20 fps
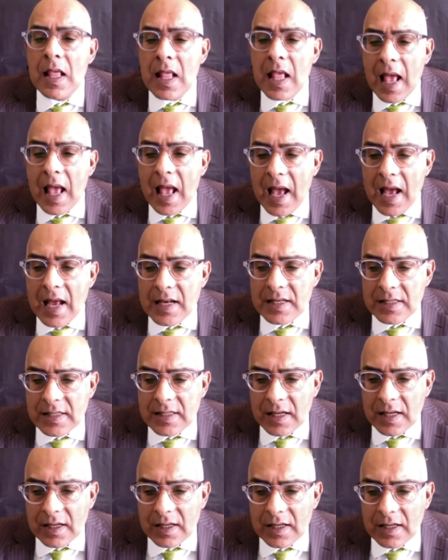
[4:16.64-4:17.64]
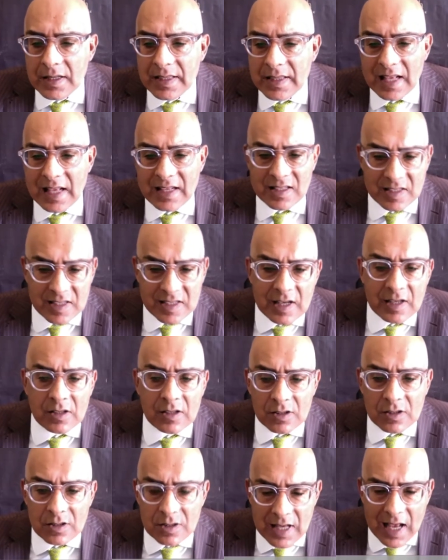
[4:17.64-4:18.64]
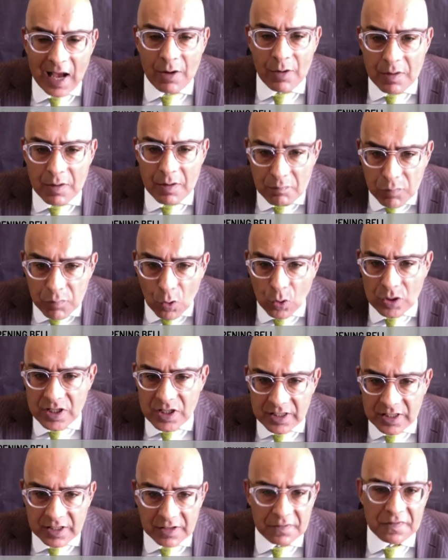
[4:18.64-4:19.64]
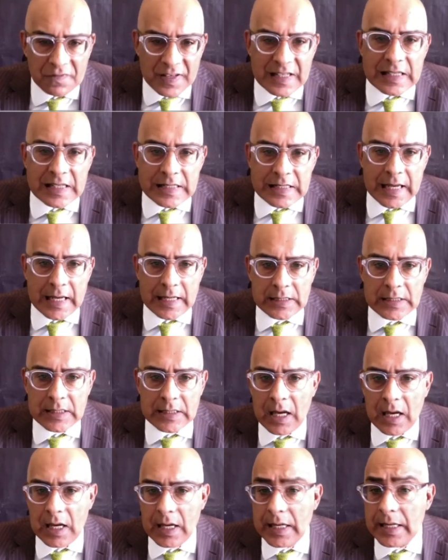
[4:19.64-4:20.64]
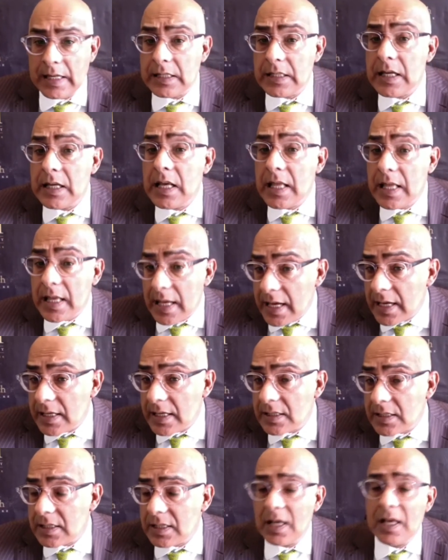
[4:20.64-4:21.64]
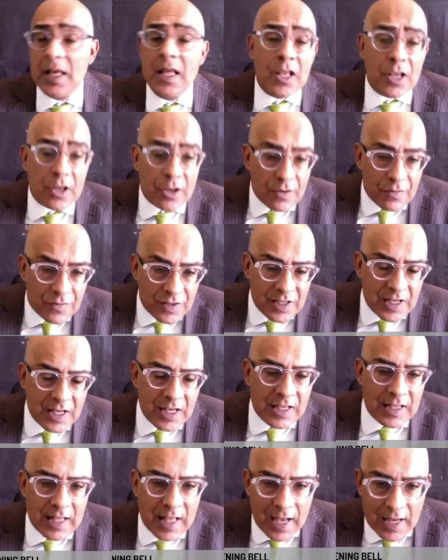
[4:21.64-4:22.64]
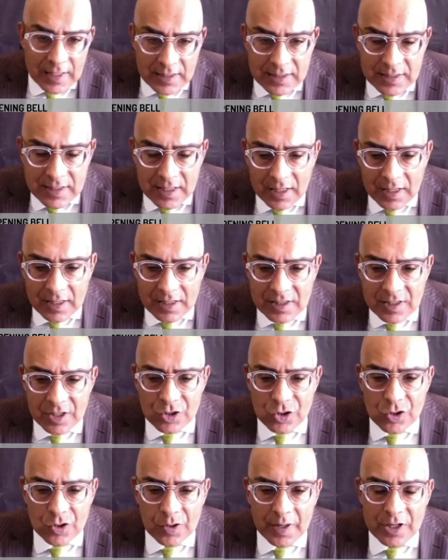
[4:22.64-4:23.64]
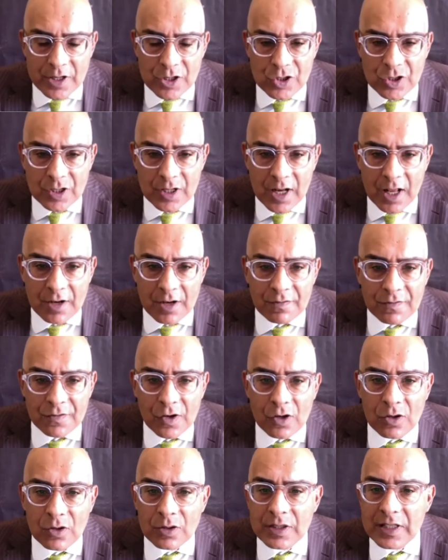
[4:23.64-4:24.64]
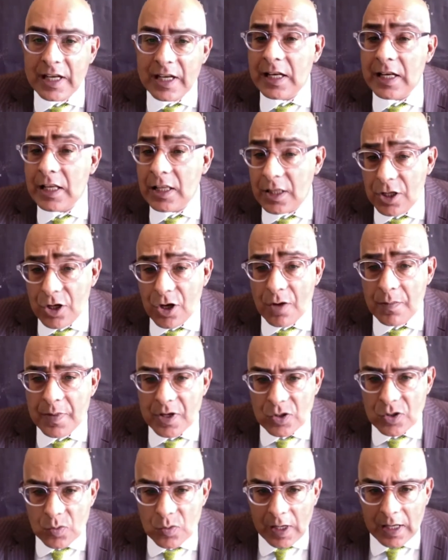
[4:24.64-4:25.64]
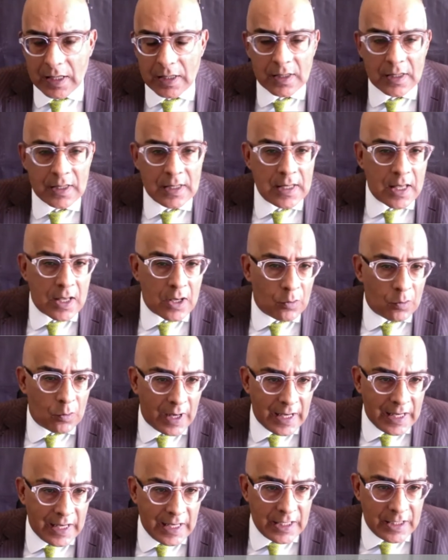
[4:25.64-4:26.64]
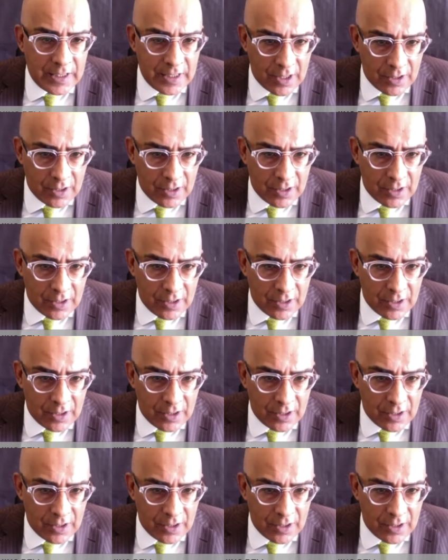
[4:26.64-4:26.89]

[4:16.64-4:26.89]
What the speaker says: And that signals how important the fintech side is. You've seen that situation unfold in Ethiopia as well, where Ethio